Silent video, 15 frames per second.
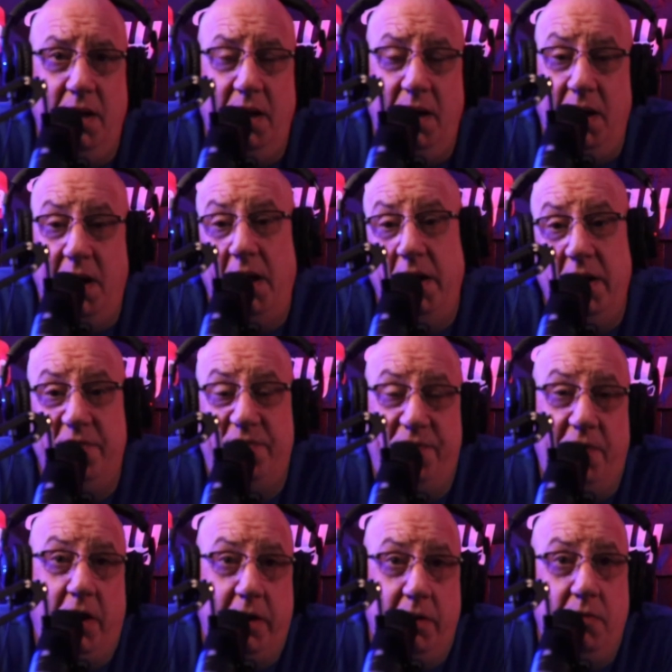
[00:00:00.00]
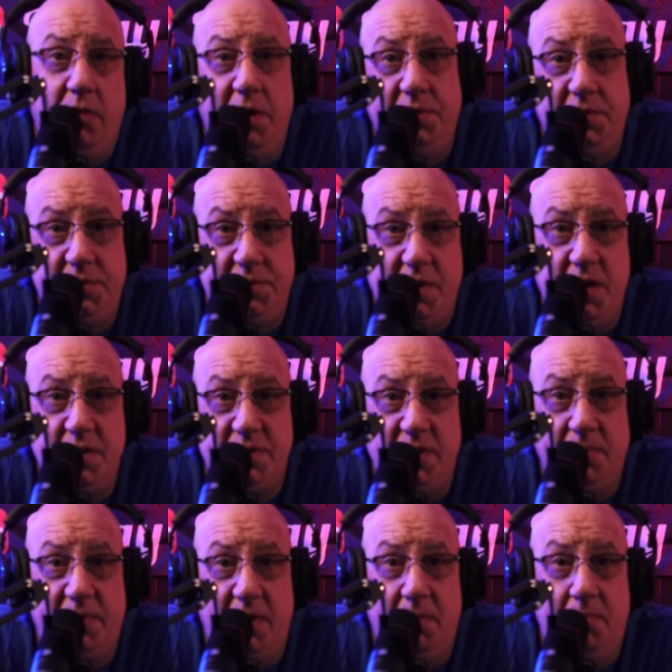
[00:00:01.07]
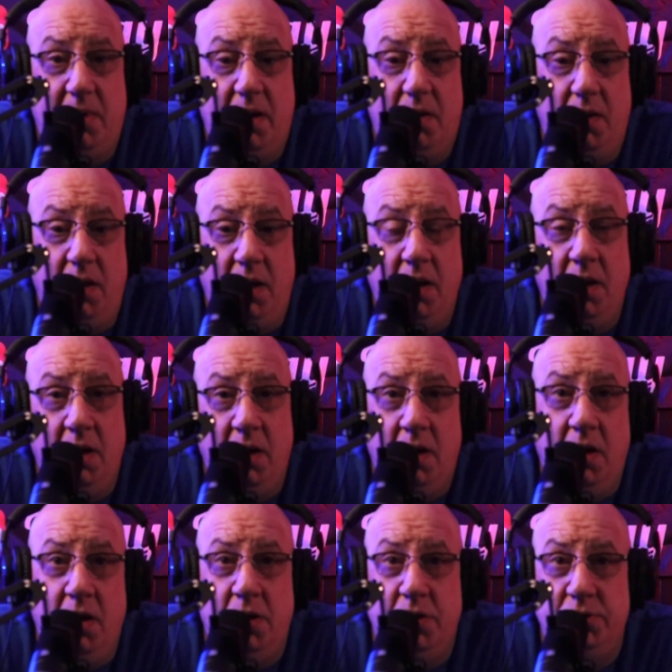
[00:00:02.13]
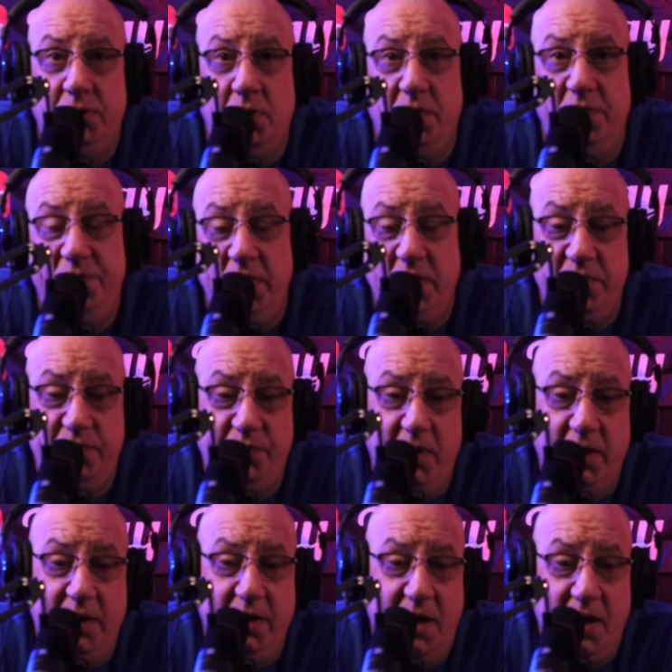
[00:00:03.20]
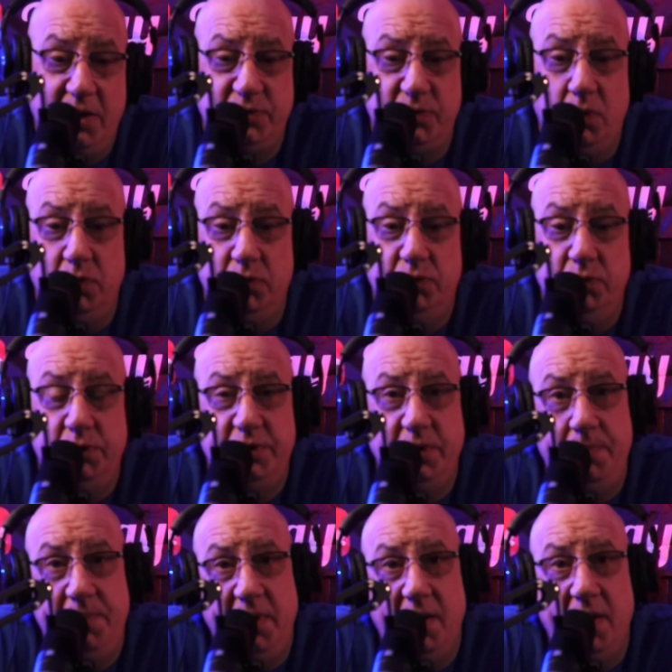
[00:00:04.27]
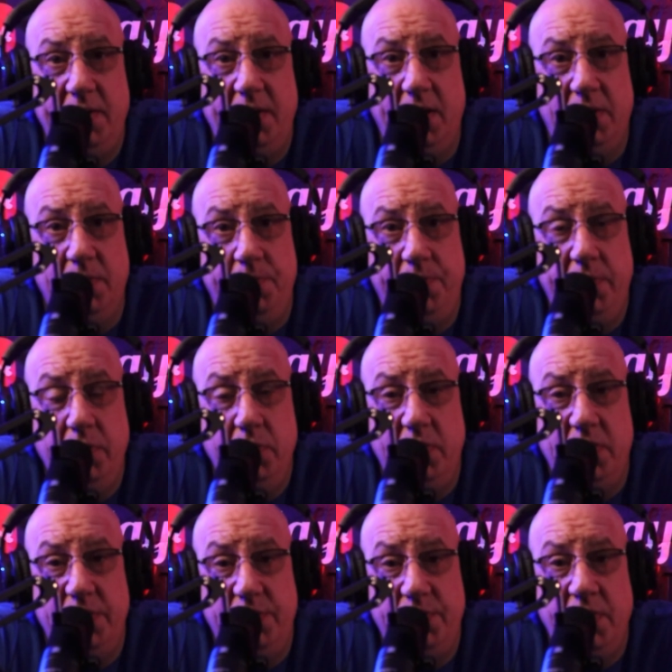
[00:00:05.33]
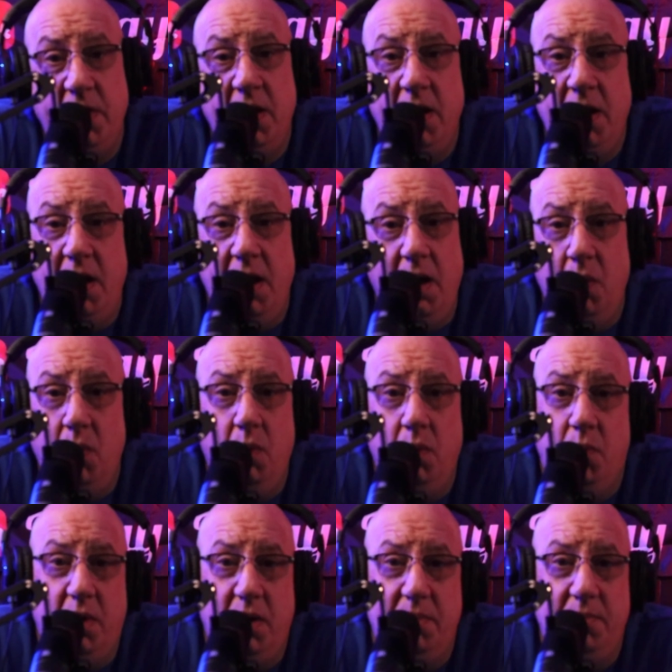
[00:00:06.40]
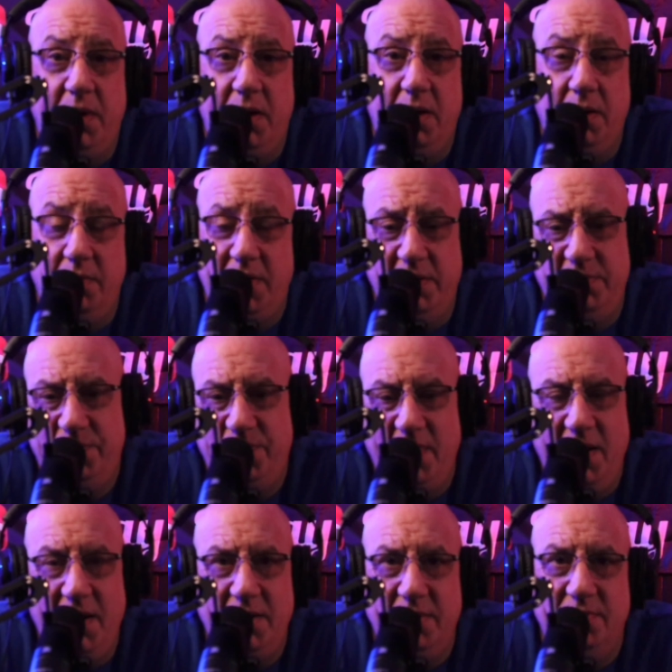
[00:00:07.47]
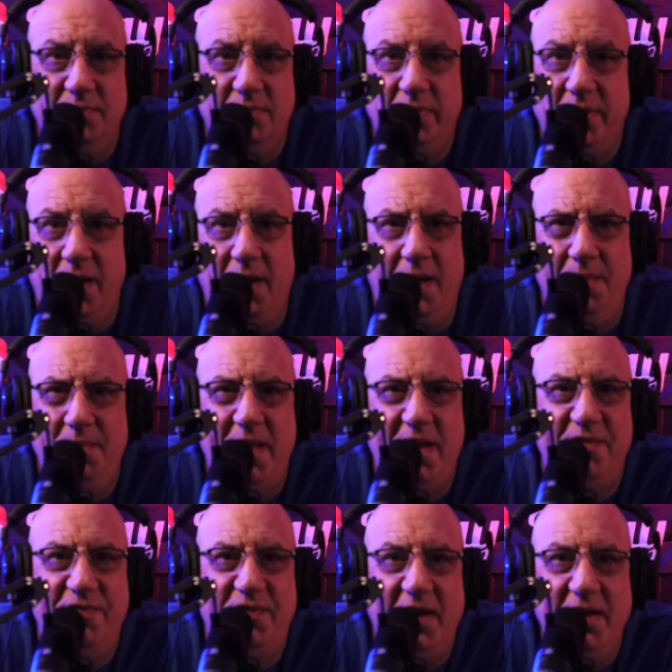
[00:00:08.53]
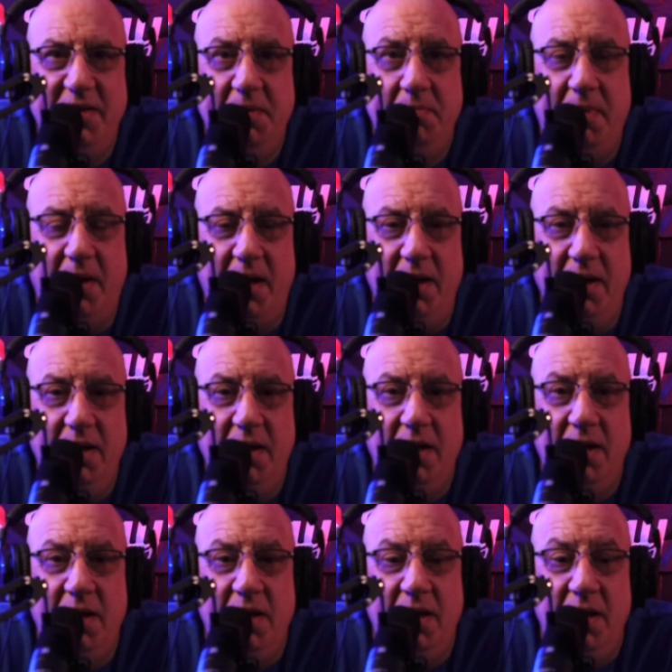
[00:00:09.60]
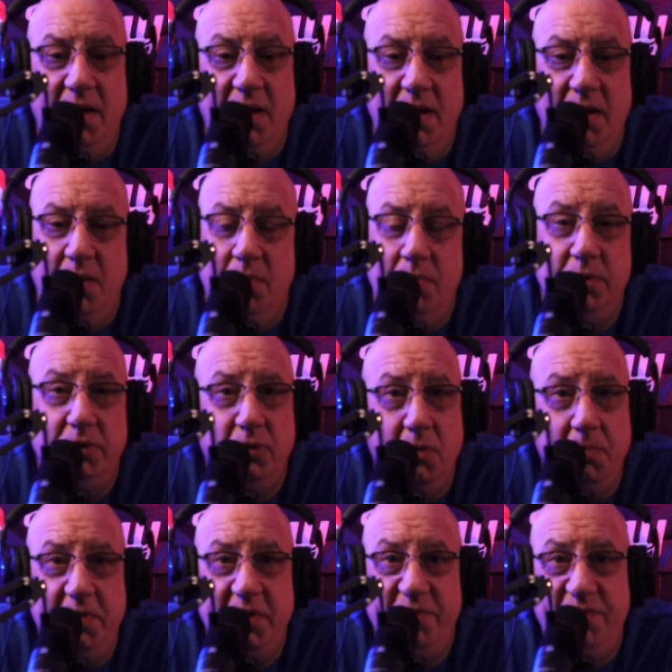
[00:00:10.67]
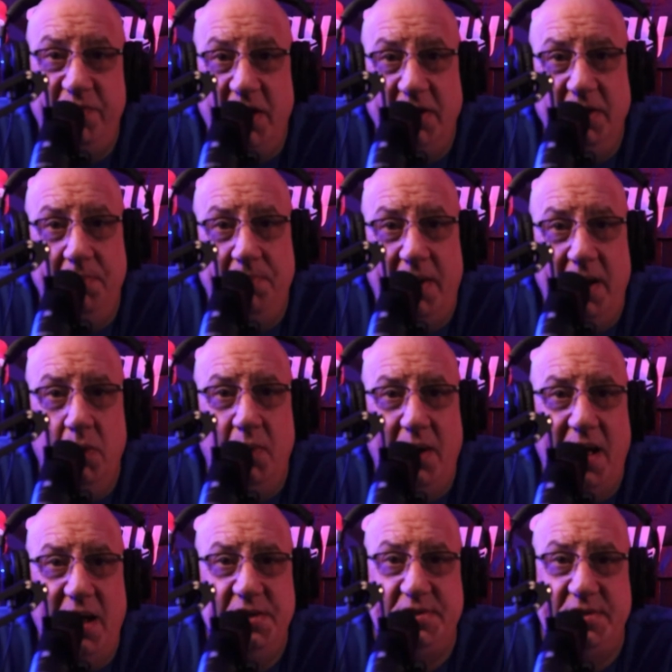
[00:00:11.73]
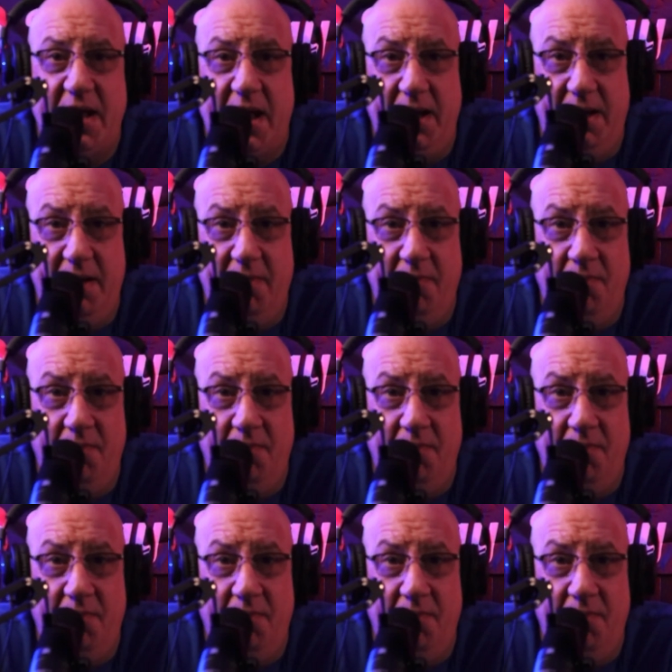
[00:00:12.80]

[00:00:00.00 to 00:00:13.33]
And I got a fucking right to say something about it. So if these fucking assholes who sit behind their computers want to make... That's fine. I'm not offended by it. But don't be offended by what I say.